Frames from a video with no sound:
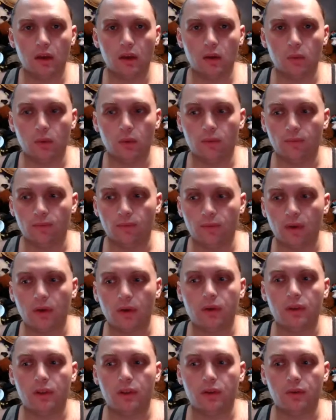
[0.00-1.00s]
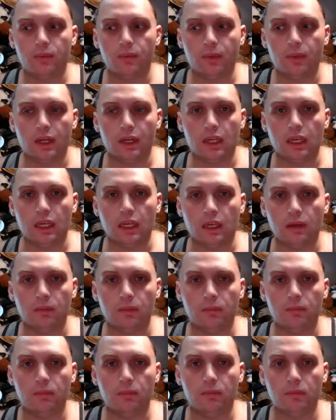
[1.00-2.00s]
with very little money,
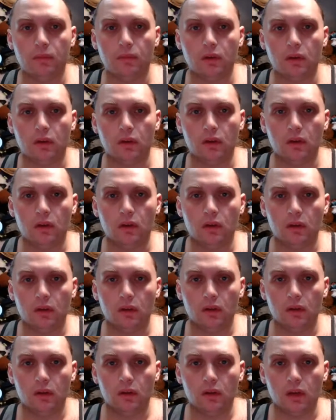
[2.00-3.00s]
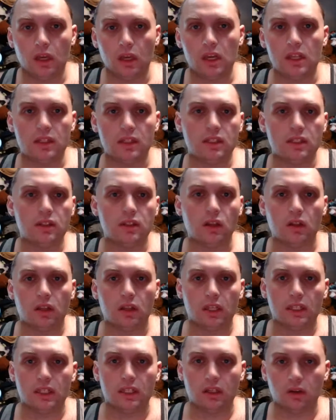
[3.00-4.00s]
and it still
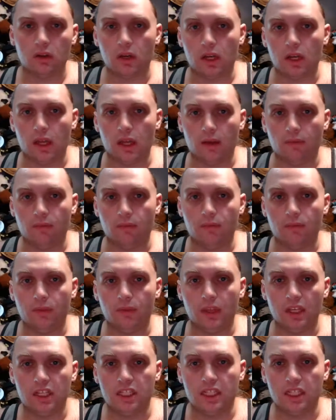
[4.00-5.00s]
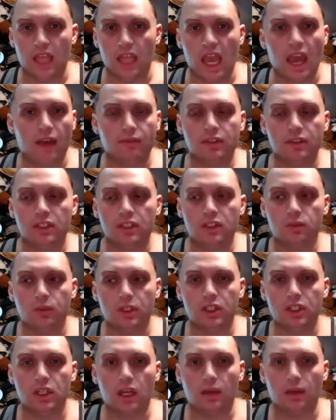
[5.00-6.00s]
isn't good enough. They just have to
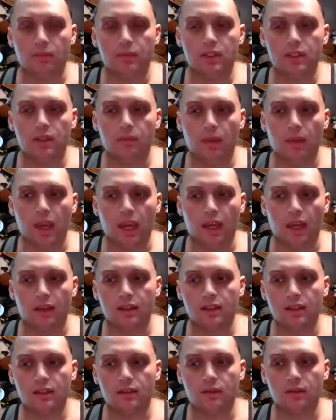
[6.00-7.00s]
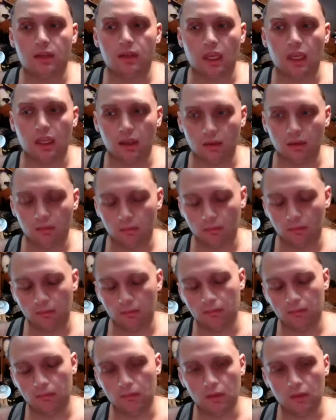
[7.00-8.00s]
switch it up to Macs, and
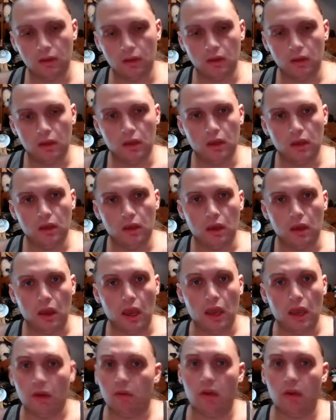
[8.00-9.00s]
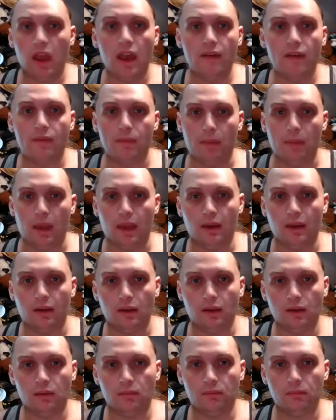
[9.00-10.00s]
I don't have a Mac.
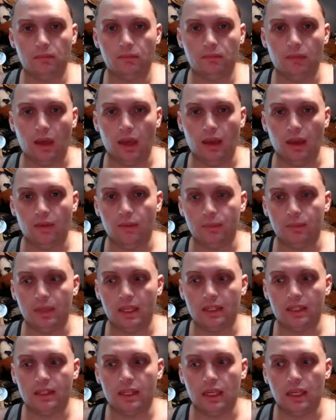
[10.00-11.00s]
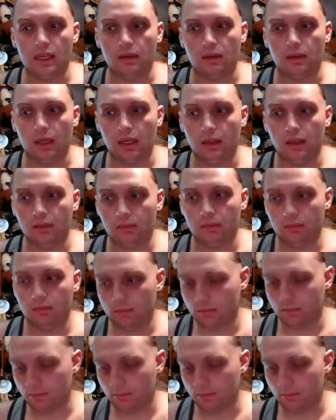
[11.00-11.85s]
I have a PC, and